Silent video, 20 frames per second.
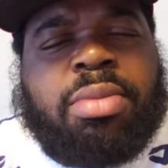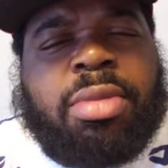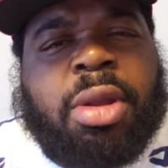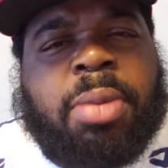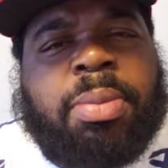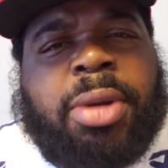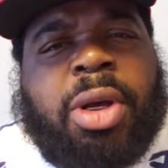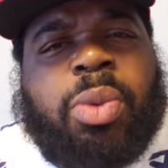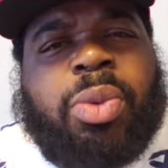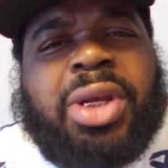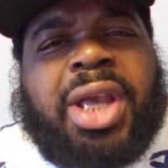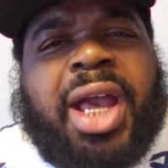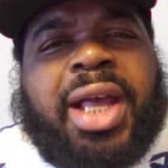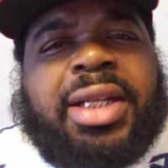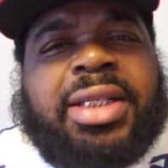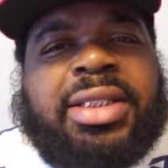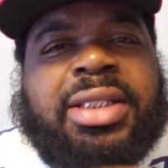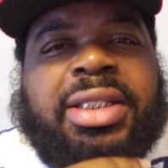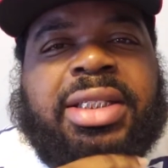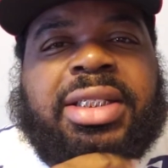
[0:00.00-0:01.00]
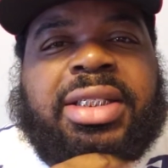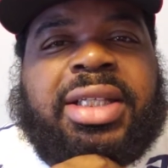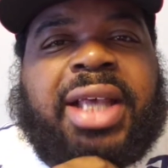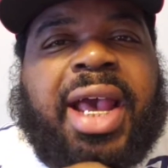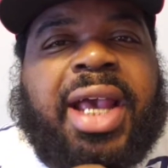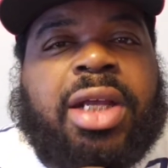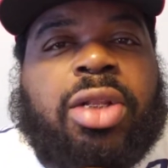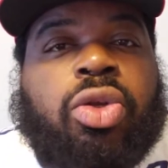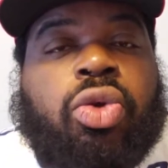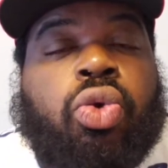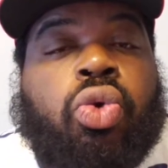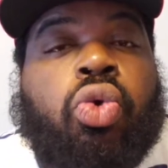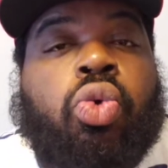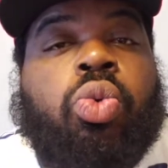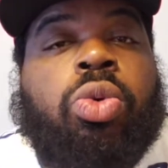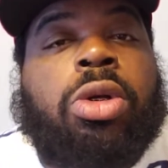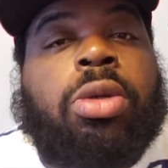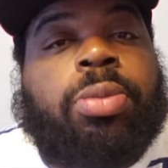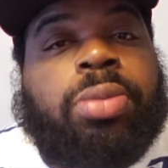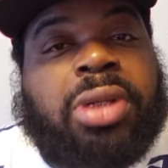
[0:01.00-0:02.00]
but we got to see exactly who
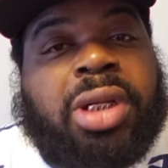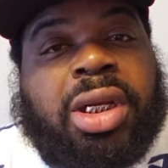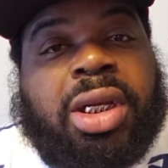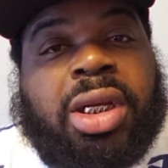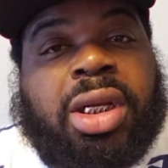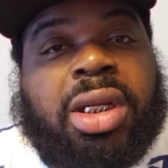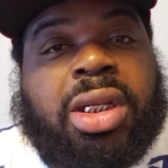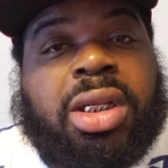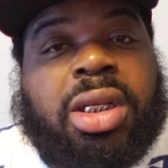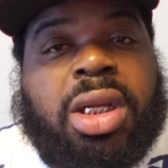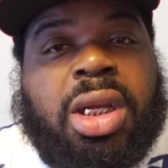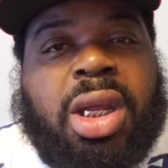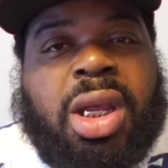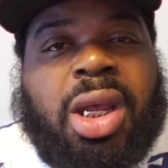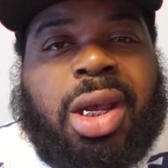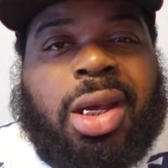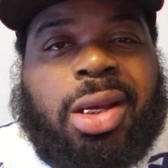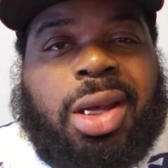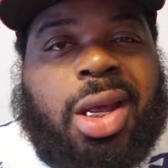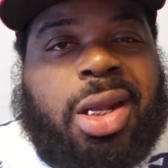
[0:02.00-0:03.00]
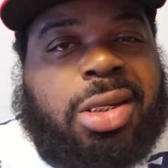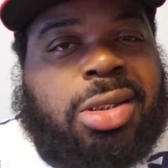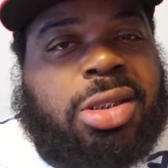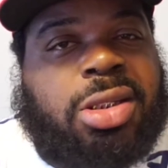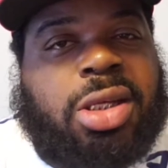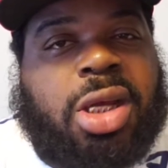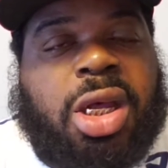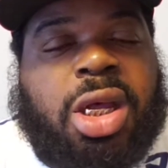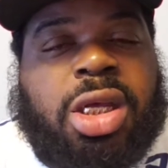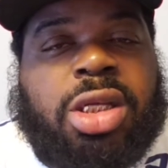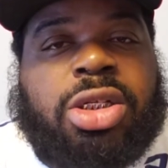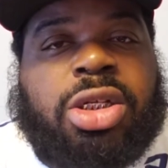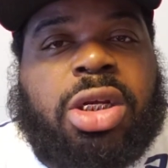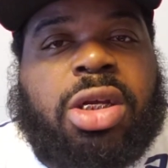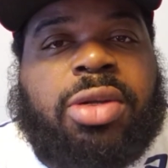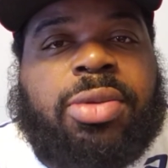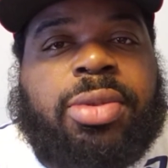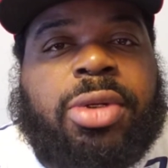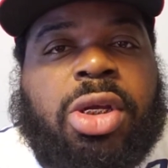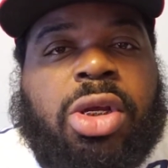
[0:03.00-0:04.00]
we're playing and kind of judge
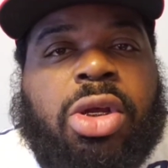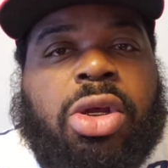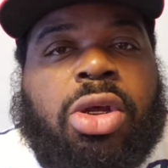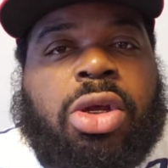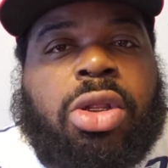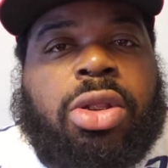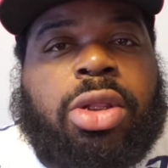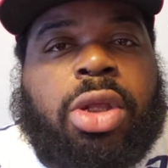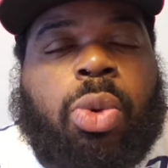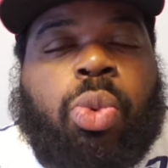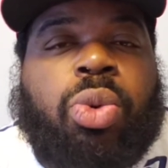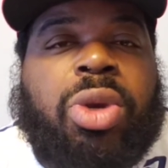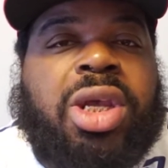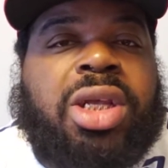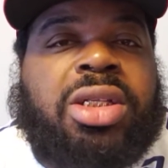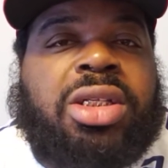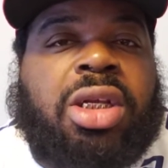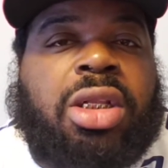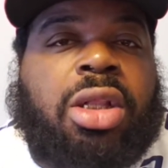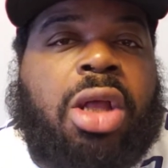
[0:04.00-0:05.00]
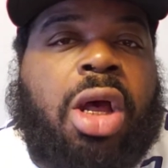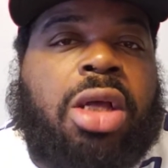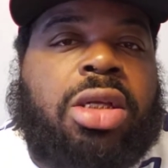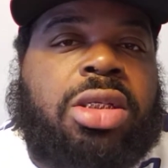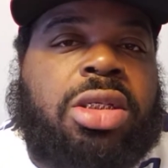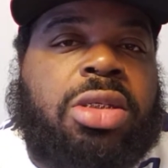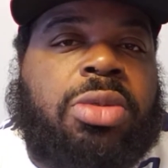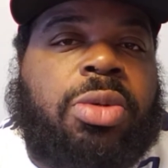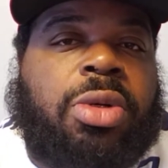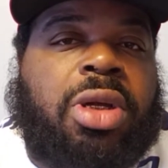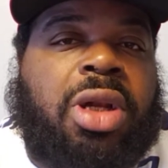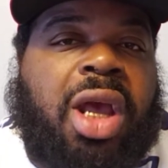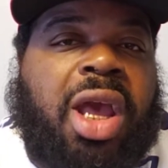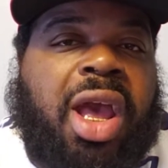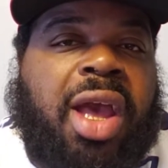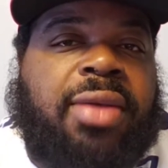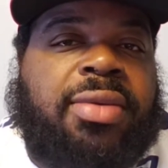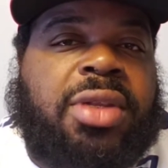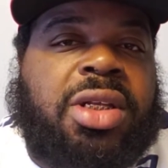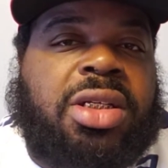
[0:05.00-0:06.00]
of the wins and losses we're gonna
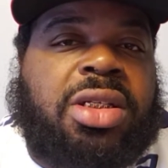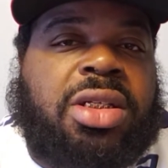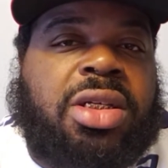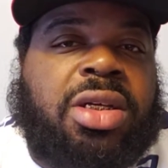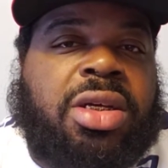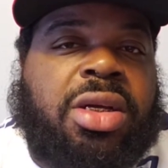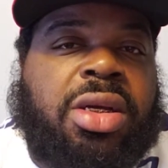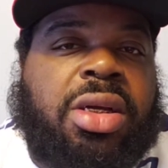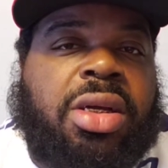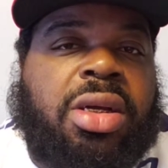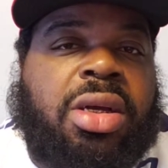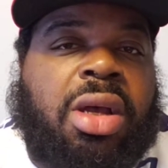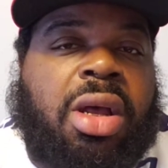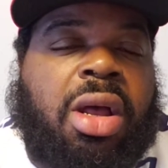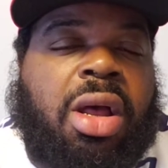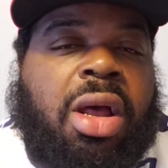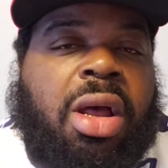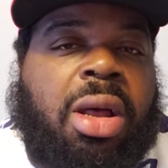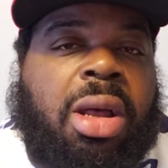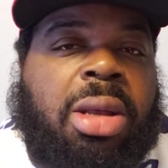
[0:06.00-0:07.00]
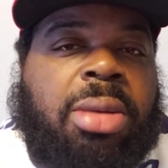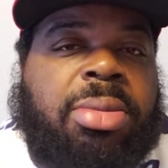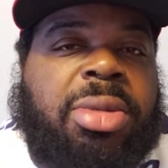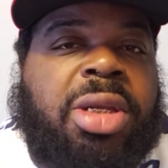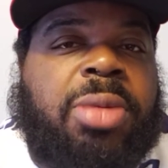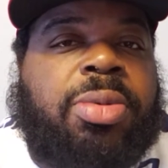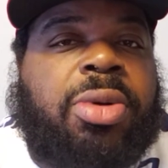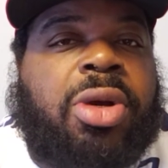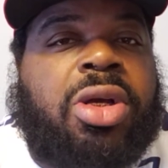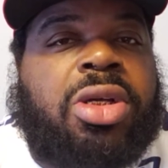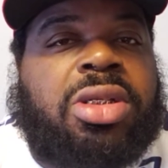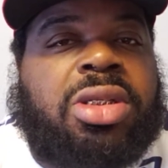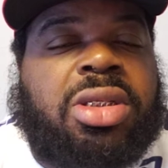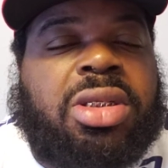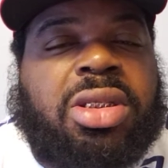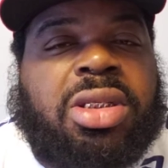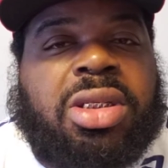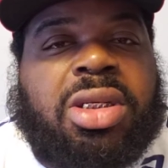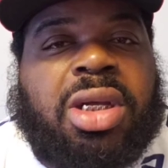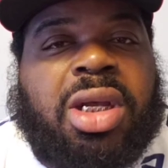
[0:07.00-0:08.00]
have this year. Me
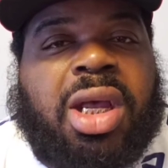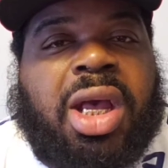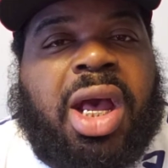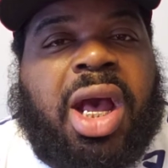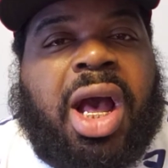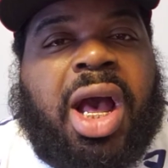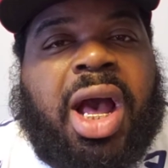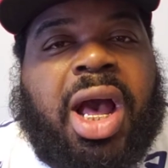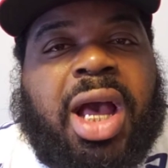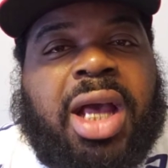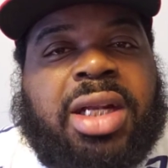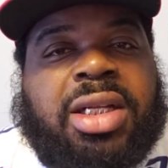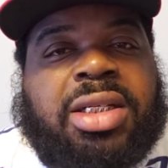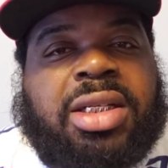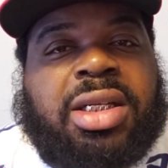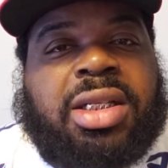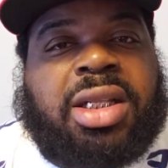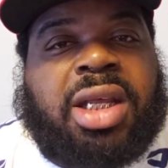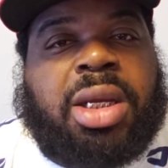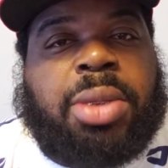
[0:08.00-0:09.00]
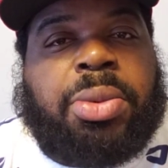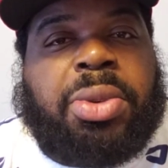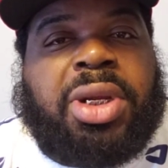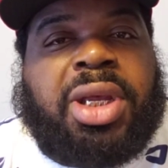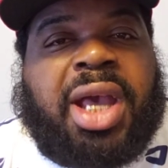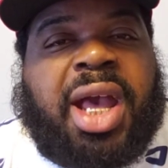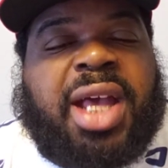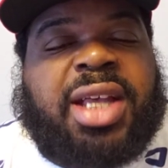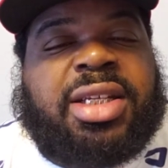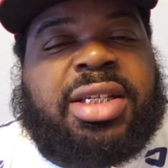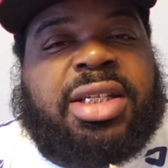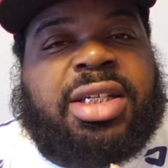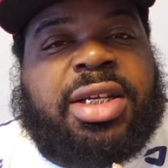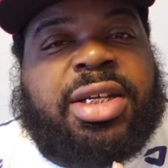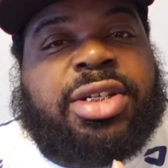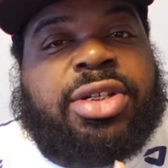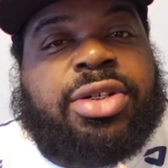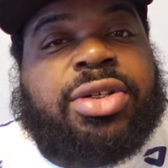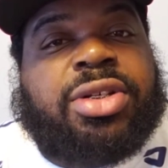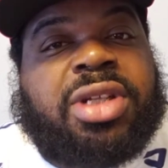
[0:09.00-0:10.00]
personally, I honestly think we got
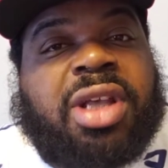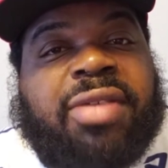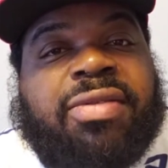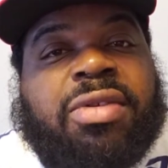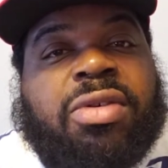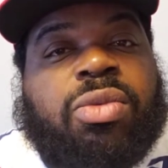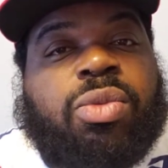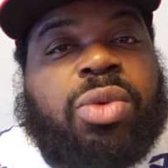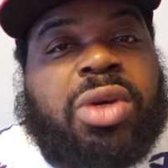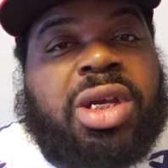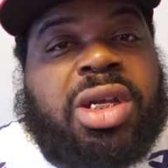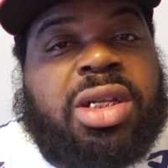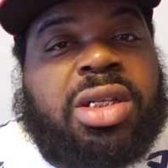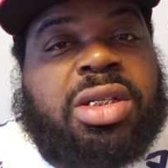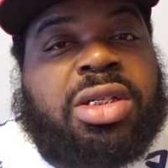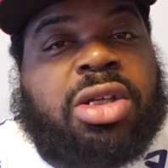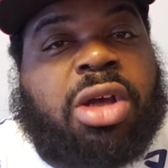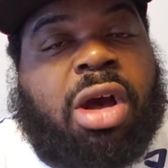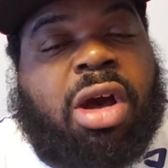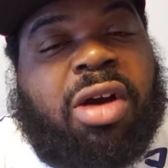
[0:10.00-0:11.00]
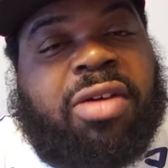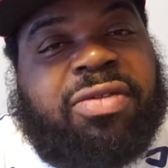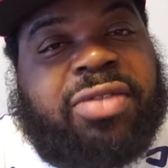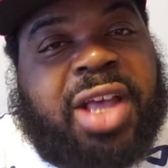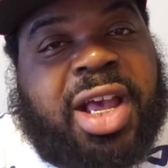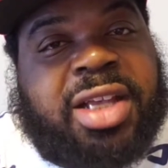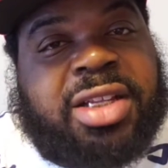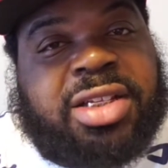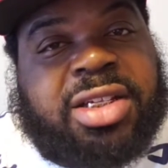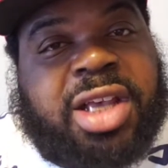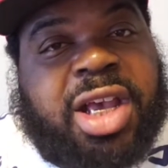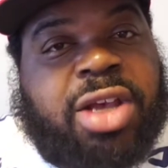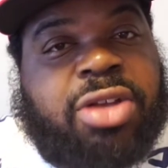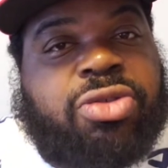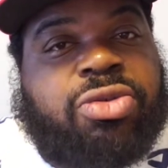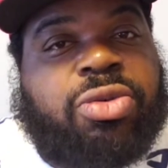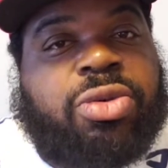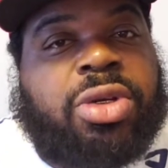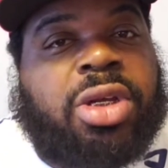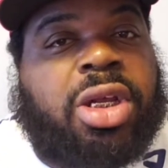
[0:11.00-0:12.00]
6 or 7 wins off that
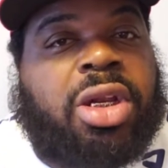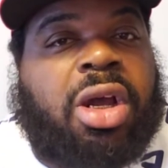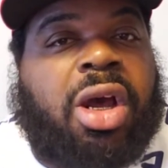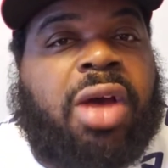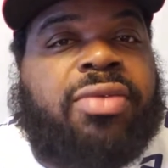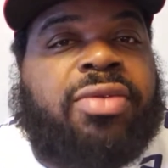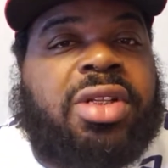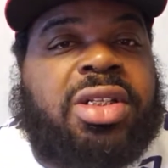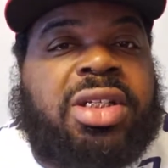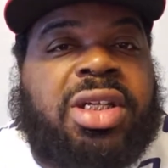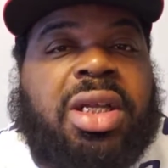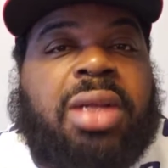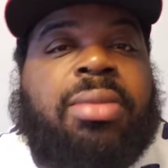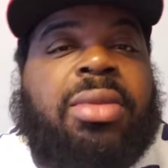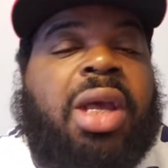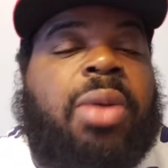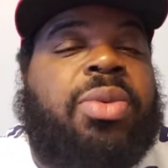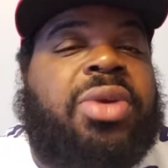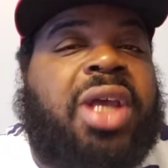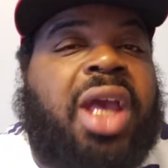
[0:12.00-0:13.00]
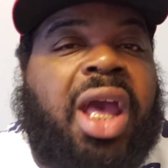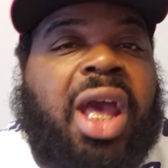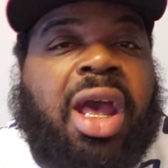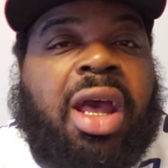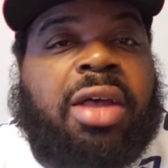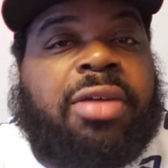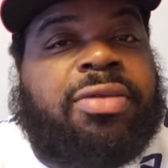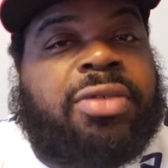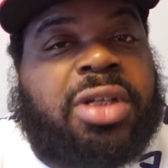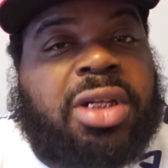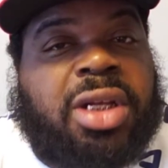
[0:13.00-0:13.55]
schedule and off the team that we have.